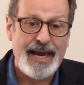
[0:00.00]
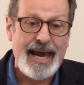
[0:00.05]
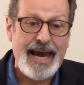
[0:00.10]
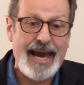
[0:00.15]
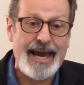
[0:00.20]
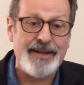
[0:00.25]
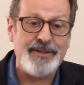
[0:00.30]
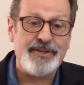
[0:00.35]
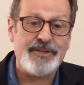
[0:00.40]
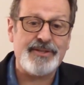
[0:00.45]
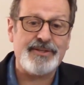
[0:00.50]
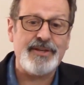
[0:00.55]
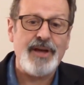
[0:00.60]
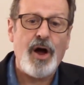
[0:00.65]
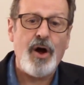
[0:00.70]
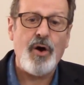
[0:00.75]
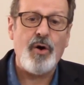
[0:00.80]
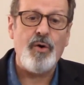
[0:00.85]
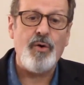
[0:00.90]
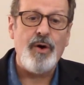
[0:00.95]
And
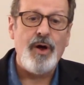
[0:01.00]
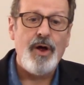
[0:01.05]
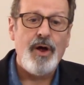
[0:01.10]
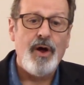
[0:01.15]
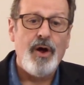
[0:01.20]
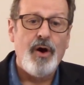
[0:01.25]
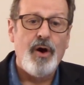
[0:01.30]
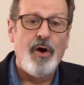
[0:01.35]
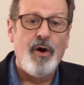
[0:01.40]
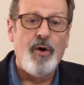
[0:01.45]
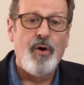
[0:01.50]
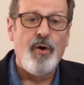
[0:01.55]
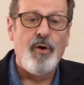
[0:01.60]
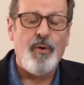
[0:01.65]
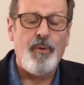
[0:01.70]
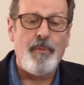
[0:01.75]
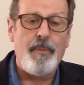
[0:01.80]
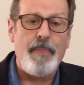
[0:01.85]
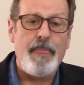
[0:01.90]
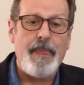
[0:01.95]
so
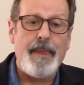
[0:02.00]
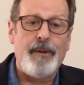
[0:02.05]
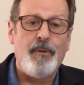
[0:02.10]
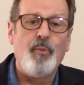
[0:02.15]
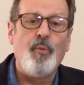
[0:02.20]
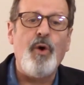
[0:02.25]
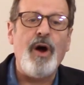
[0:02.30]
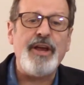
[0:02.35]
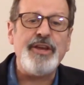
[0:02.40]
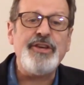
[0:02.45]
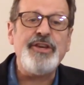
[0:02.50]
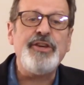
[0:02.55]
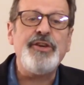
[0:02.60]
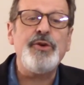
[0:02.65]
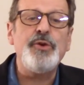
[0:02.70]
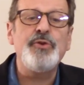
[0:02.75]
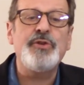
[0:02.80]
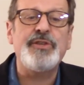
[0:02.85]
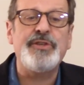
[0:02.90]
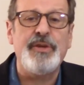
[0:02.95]
what
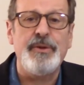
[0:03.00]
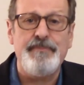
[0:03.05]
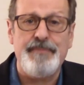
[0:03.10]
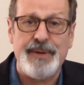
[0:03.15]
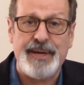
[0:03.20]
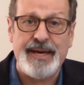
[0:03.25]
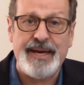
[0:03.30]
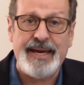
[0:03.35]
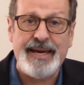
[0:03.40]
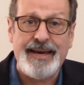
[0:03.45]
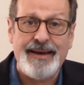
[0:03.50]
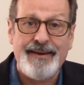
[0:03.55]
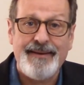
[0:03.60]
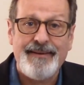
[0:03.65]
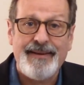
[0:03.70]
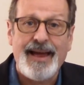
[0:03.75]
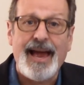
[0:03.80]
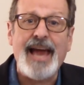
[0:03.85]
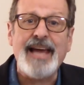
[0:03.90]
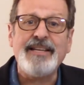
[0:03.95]
used to be
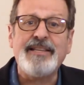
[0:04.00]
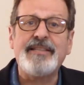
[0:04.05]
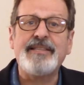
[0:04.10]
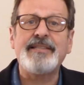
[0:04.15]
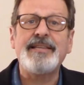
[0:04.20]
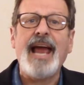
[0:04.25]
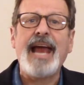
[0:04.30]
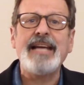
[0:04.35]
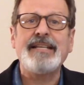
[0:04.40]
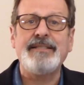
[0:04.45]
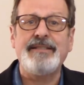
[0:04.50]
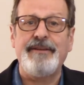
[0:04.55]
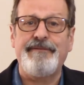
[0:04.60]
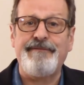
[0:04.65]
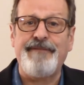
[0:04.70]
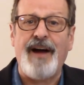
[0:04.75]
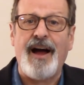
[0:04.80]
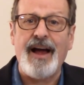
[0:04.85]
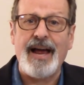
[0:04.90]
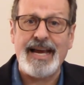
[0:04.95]
a
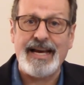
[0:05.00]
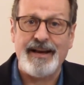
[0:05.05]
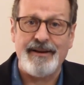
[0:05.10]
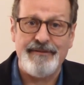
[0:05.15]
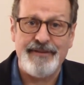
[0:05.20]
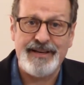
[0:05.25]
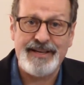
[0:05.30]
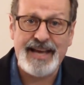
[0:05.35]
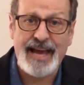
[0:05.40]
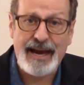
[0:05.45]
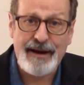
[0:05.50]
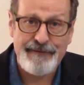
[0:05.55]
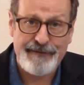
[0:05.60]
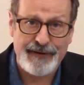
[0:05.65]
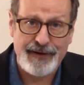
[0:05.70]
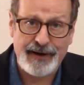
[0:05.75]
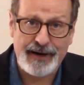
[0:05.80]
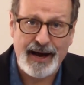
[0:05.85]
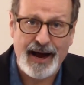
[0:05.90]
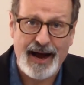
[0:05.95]
sanctifying of a day
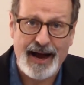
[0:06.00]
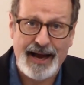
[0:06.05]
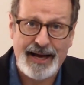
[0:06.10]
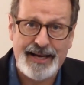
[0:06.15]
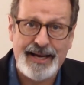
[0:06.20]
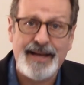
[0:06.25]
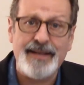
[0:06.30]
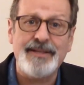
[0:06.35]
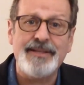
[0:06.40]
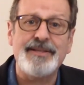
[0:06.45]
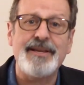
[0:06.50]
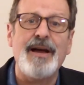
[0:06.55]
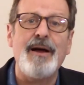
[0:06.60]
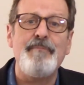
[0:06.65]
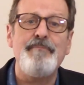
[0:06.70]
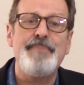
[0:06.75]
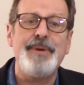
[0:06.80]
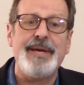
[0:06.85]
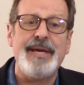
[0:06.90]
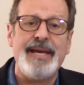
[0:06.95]
for God ends
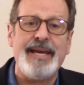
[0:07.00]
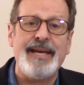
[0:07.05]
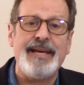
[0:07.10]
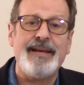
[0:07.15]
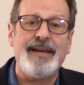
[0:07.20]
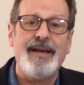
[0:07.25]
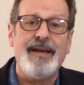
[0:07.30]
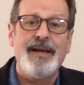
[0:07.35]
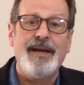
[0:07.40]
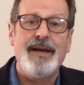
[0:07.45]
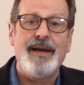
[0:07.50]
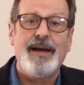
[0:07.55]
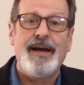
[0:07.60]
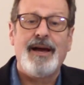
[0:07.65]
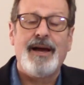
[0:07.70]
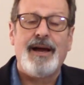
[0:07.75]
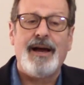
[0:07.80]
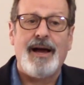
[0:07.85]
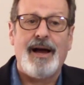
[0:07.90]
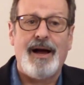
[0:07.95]
up being
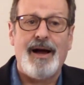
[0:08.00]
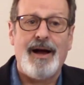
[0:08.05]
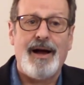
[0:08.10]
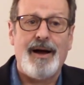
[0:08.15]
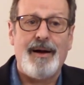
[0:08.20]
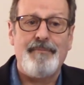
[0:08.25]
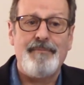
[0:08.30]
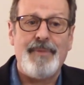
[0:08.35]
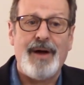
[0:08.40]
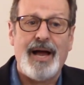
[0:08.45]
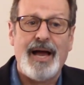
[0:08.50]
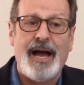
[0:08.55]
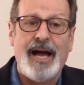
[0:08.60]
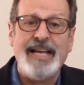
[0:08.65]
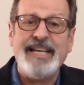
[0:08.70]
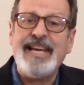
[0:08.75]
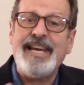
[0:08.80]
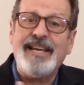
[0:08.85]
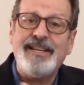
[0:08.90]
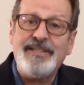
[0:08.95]
um,
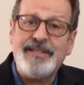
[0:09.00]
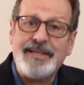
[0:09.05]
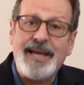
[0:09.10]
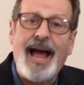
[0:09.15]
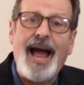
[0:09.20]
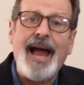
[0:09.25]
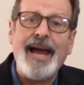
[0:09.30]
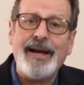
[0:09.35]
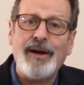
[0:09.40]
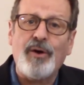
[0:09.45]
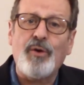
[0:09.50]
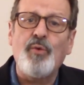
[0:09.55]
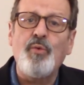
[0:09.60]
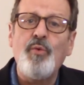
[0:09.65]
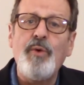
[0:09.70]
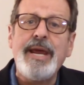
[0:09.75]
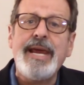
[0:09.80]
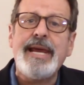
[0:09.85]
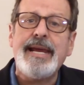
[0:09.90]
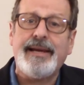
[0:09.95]
an entire
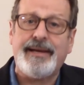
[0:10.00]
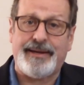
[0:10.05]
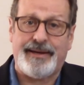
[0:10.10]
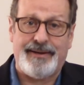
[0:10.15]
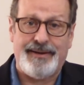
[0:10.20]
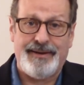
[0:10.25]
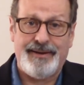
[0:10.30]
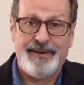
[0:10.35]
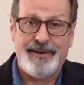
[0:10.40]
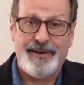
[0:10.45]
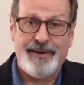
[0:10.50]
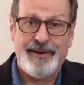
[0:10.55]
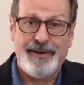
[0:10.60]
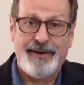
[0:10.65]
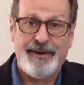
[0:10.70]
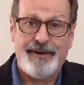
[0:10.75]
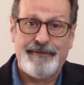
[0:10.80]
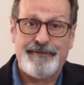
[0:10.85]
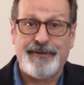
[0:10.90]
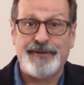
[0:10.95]
week
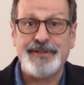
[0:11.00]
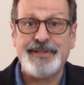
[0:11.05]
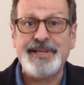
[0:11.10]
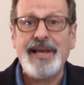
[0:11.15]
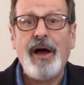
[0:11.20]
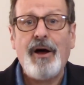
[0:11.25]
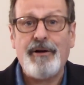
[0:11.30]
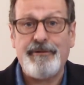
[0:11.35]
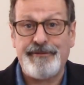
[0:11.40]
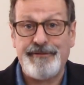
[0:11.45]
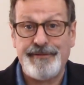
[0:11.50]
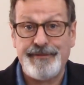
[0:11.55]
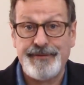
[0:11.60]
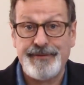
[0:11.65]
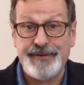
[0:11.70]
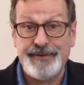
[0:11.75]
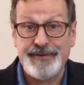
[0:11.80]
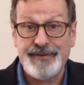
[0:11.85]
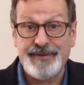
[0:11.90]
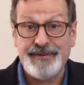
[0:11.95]
for self.